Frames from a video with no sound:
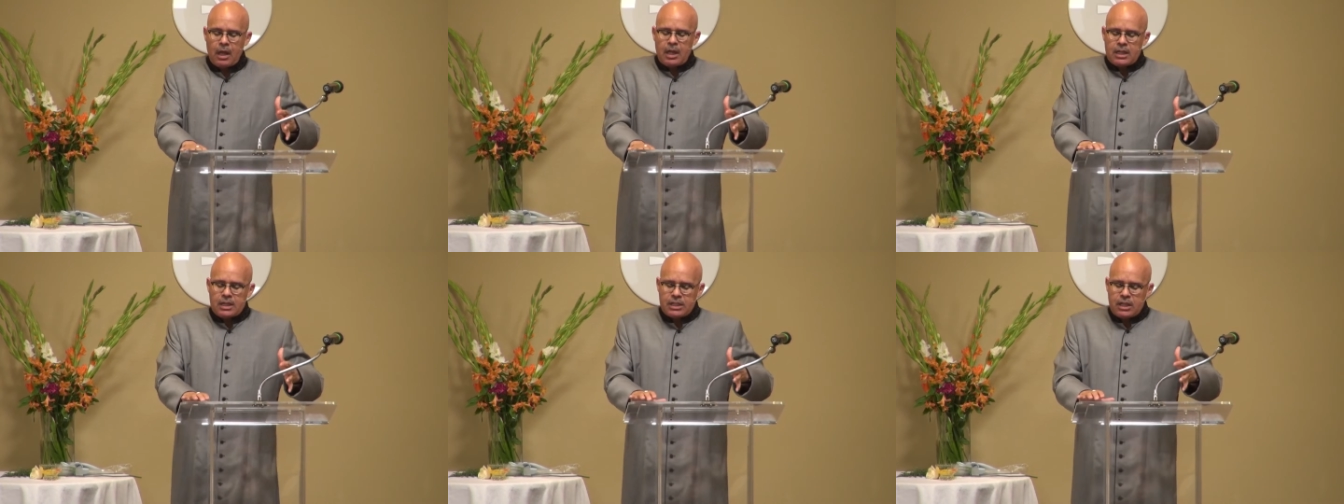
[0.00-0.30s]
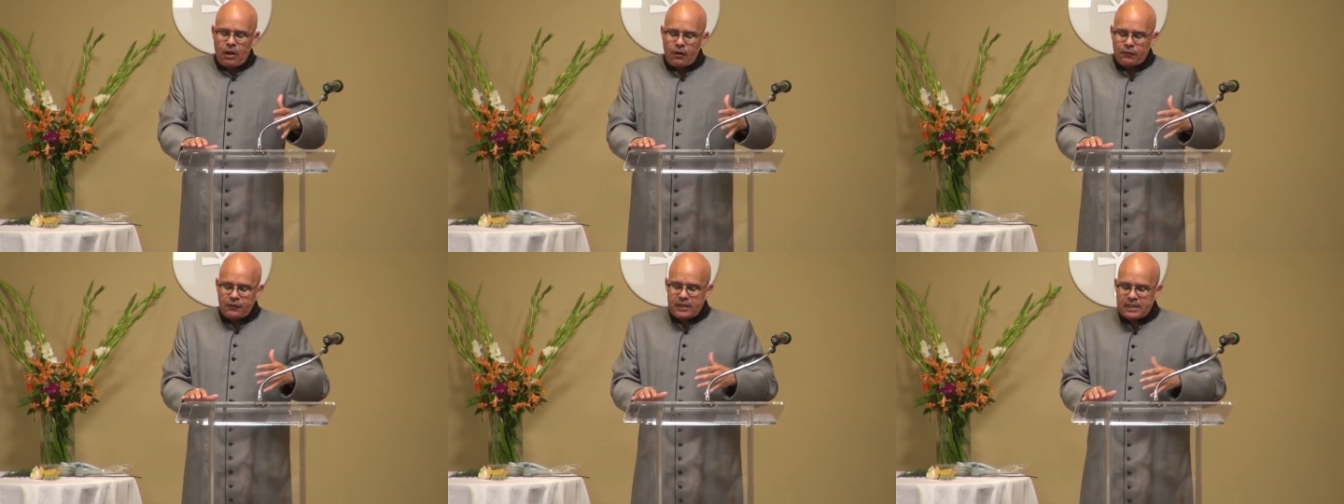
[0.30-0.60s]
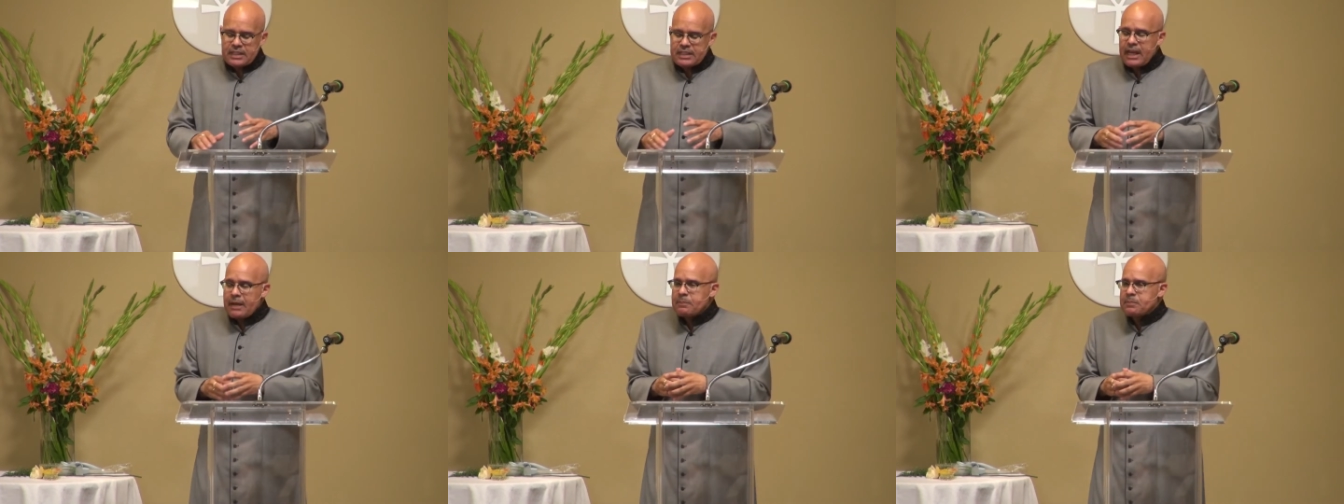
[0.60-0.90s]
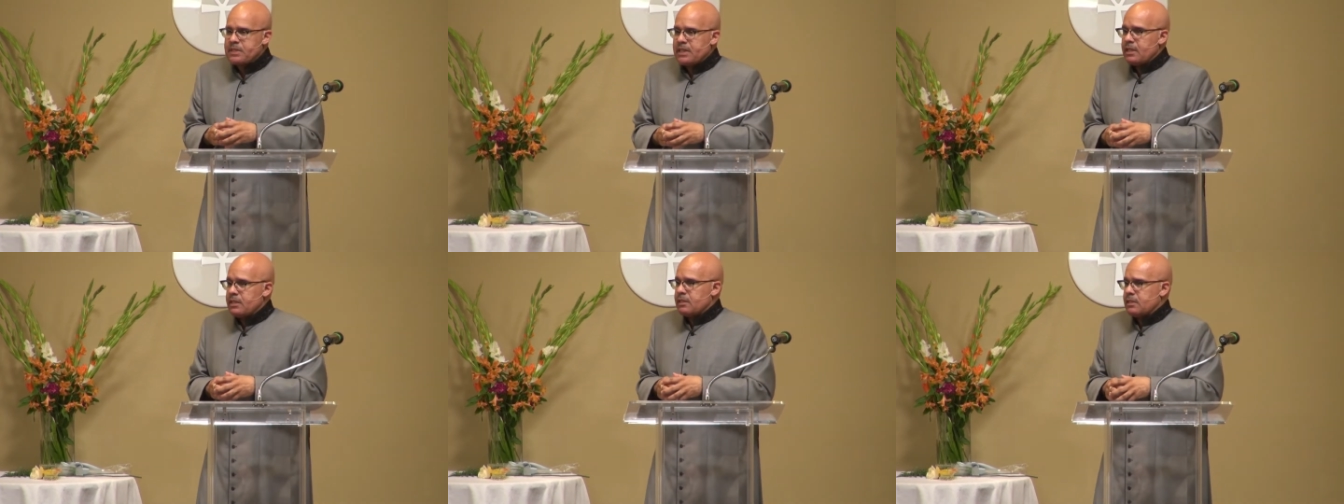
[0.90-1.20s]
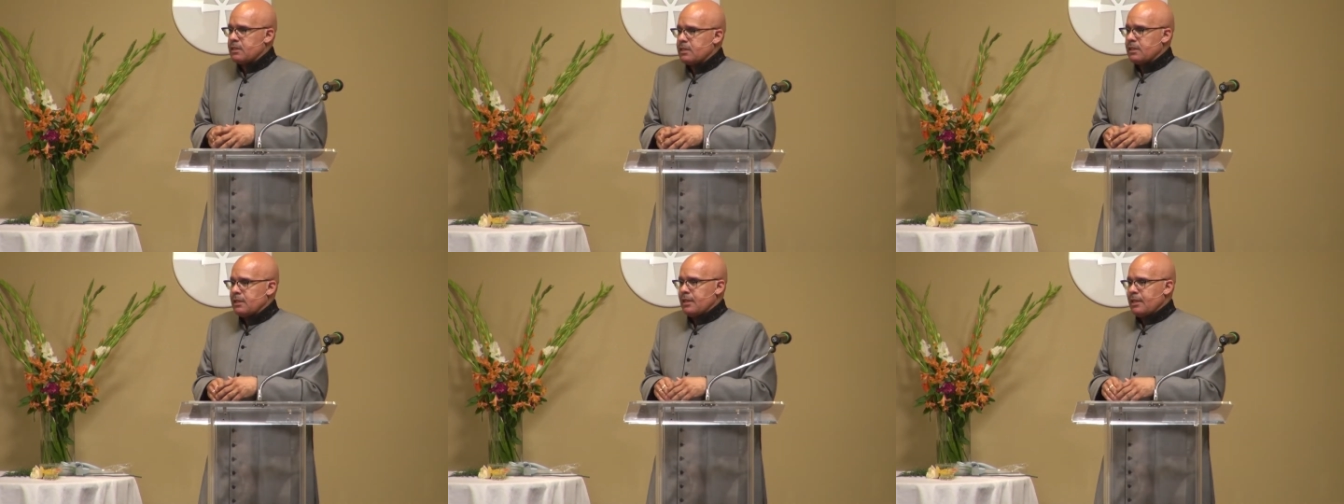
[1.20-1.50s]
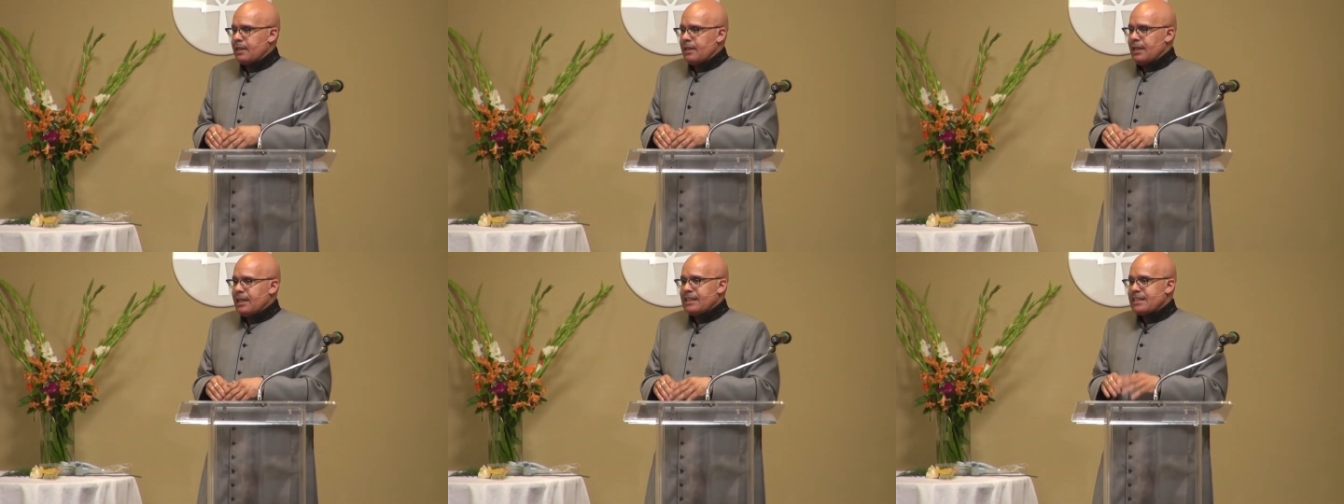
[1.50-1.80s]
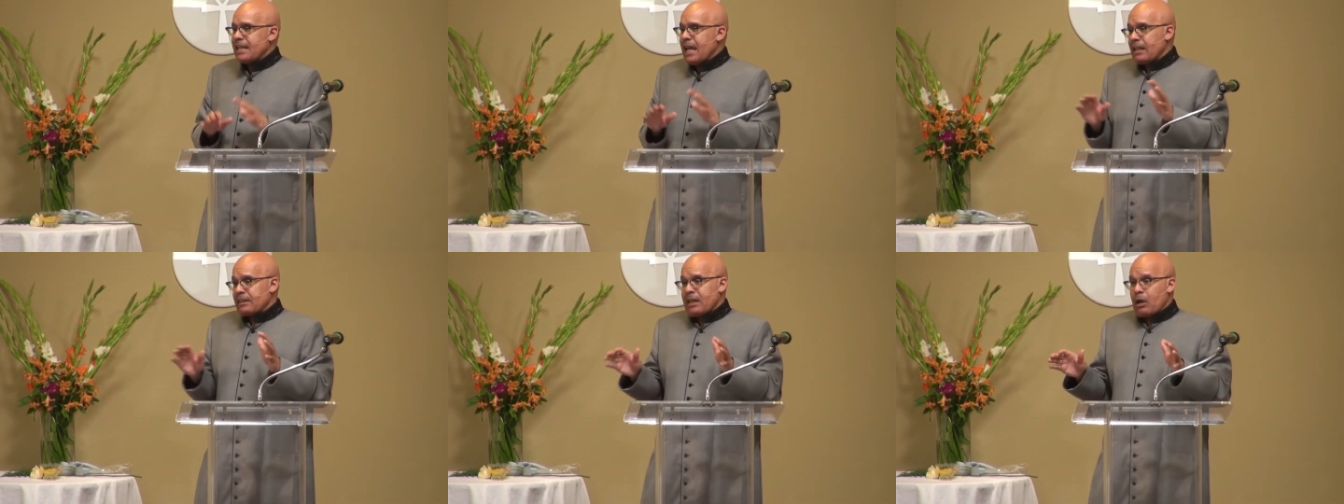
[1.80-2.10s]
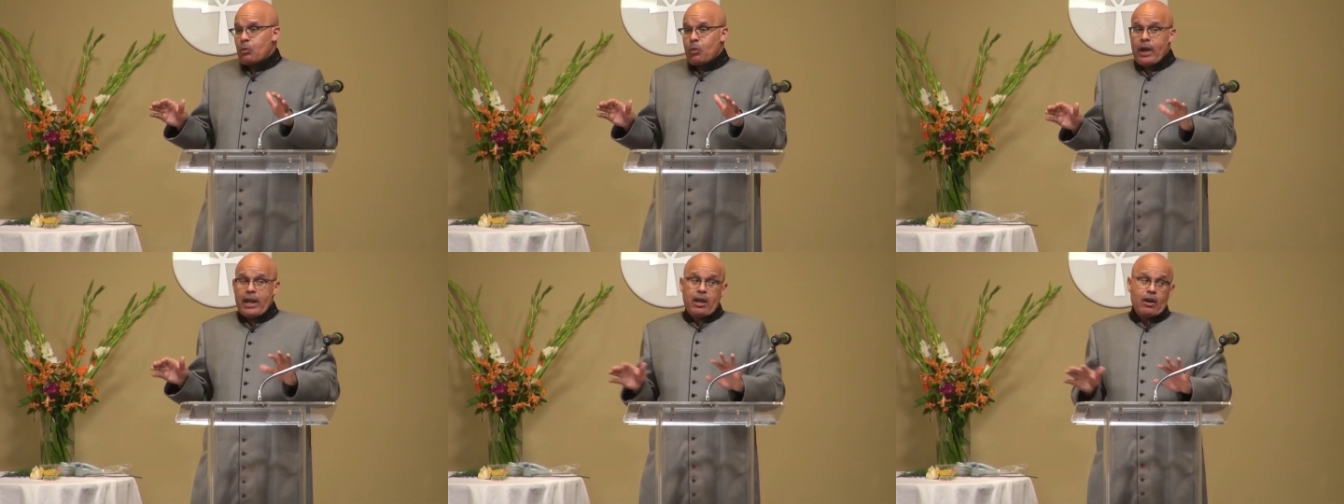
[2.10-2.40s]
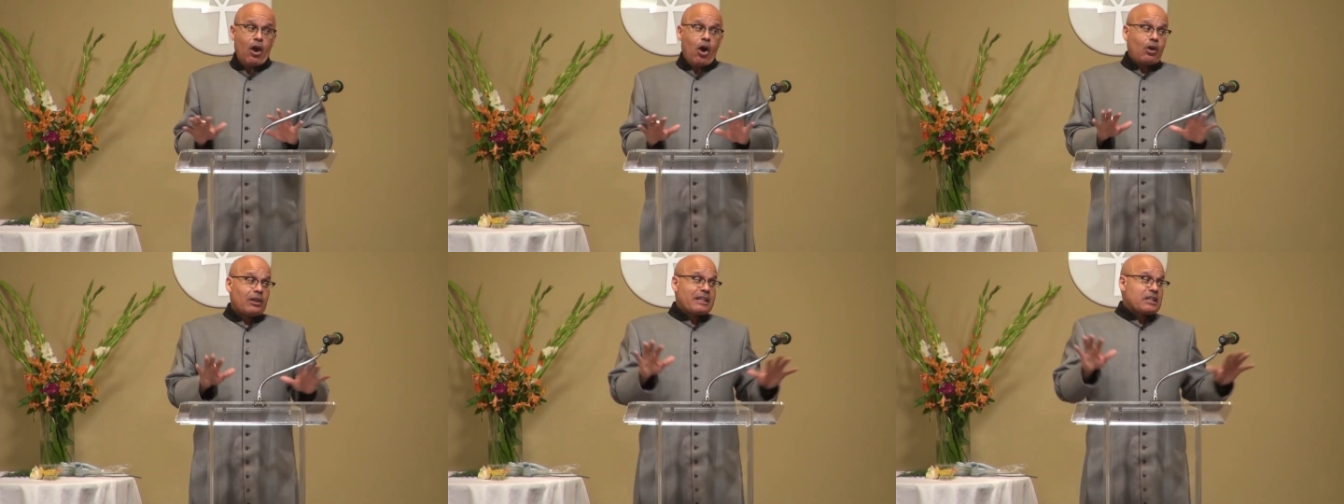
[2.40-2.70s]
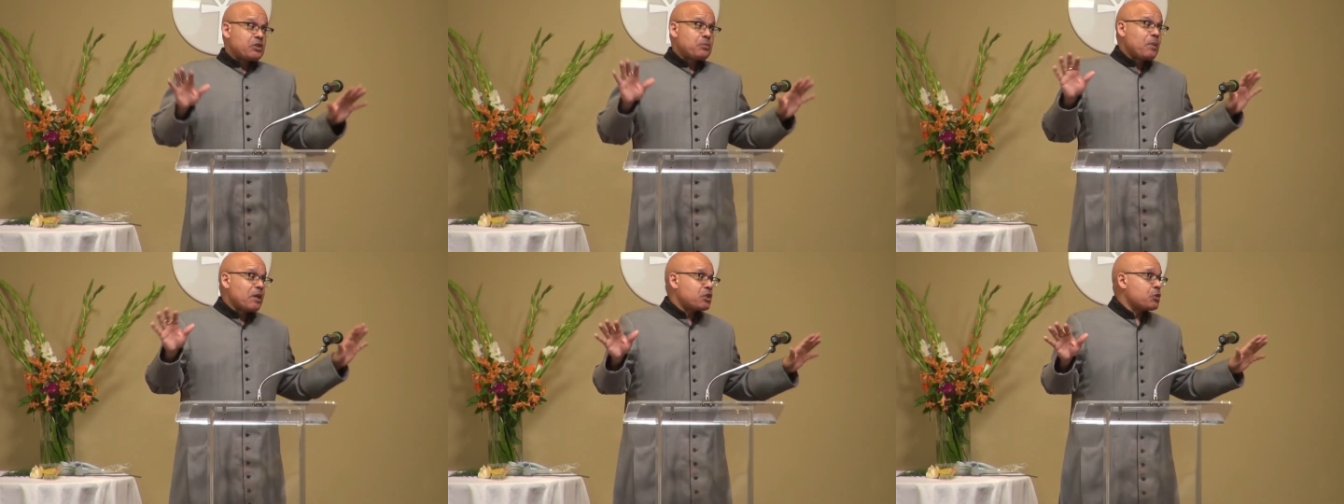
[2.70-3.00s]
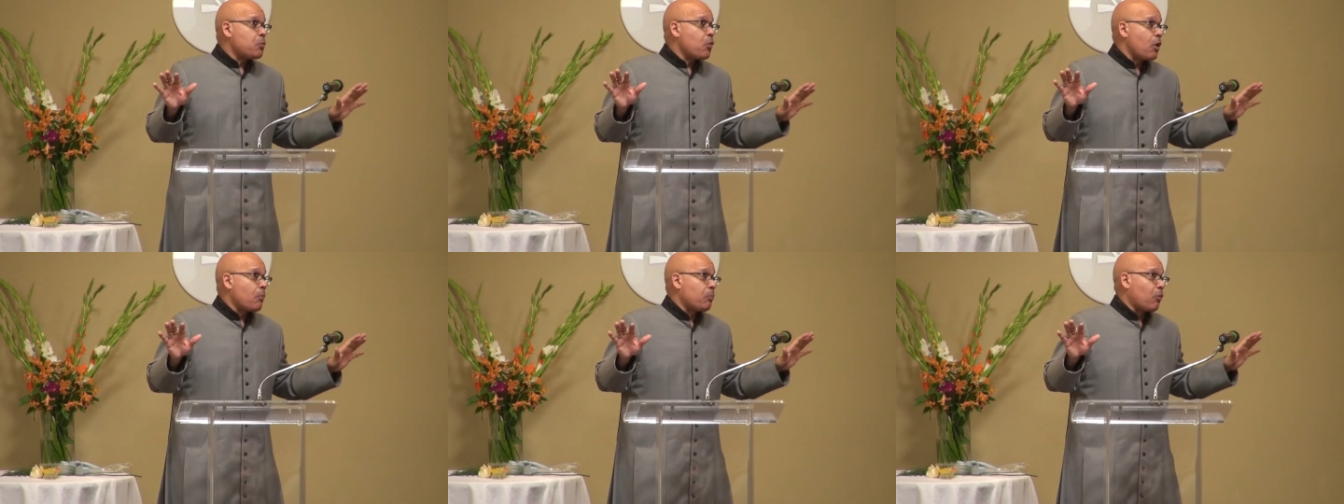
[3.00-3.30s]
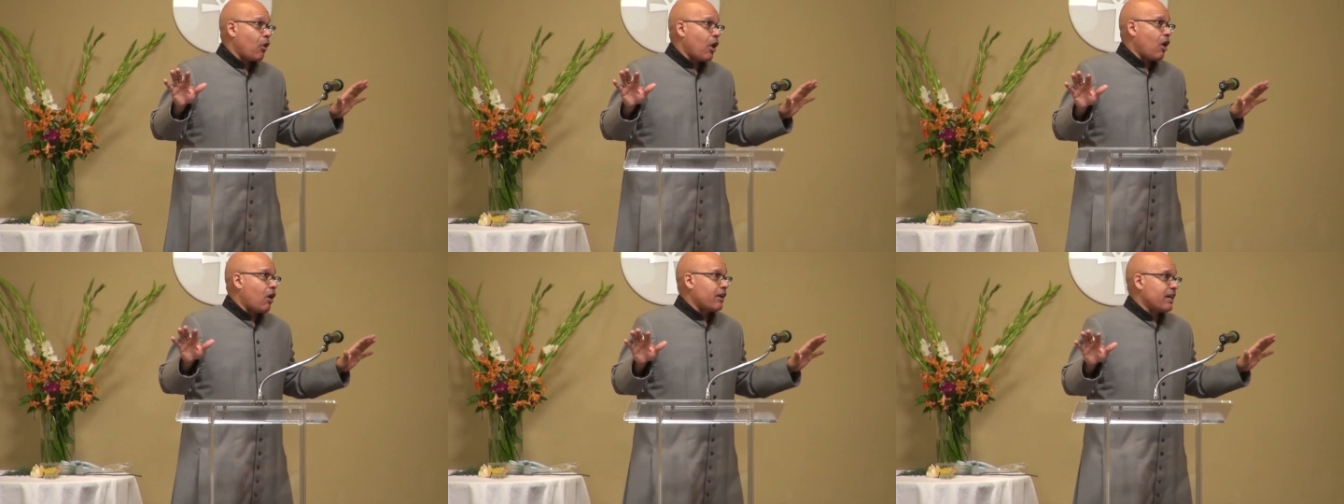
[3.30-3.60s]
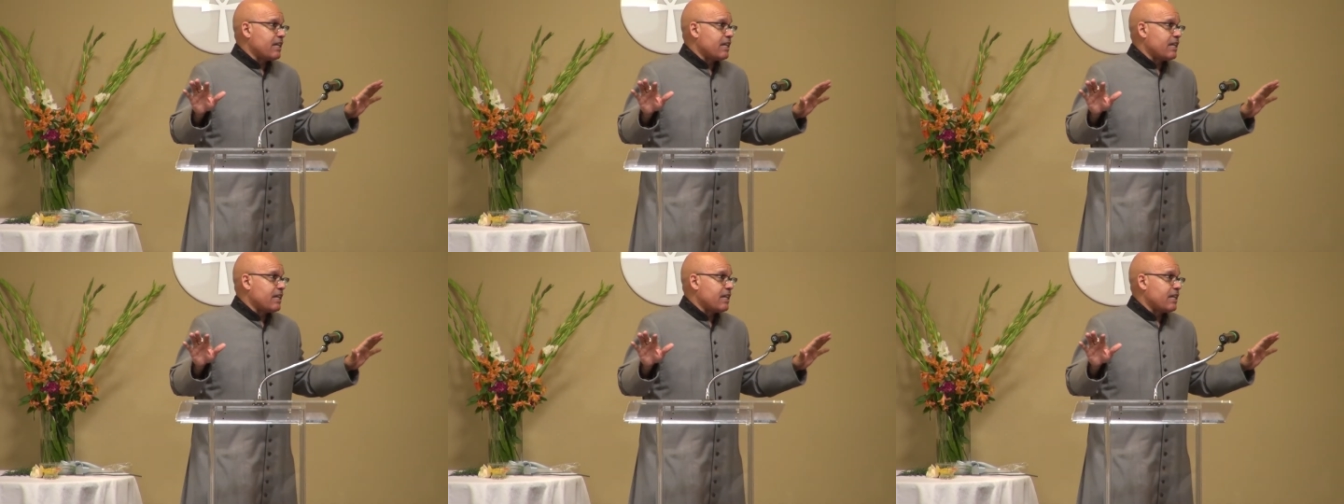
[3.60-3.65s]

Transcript: Self-acceptance is not that way at all. It's much more broad.